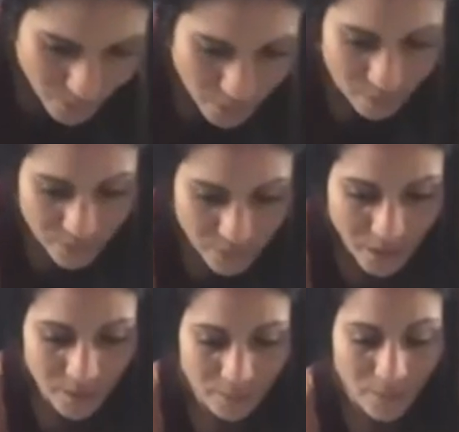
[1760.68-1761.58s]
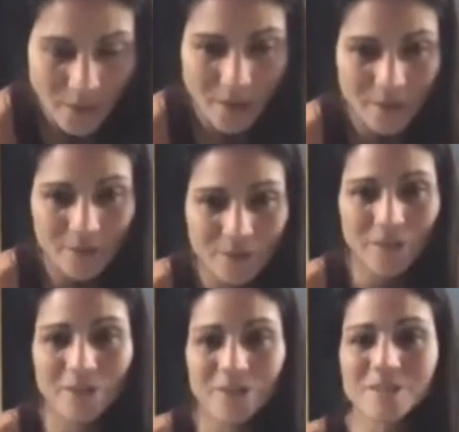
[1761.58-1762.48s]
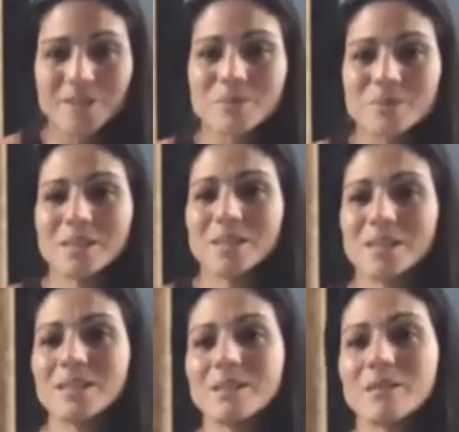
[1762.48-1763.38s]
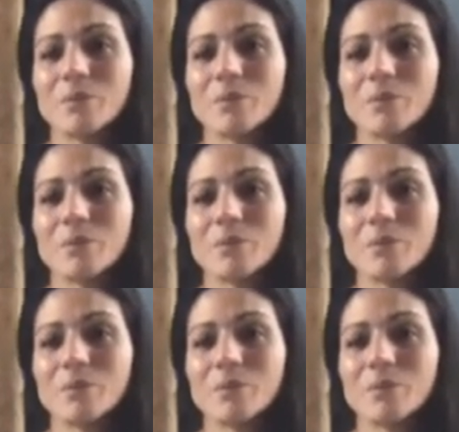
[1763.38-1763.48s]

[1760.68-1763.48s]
lift up, walk the fingertips in,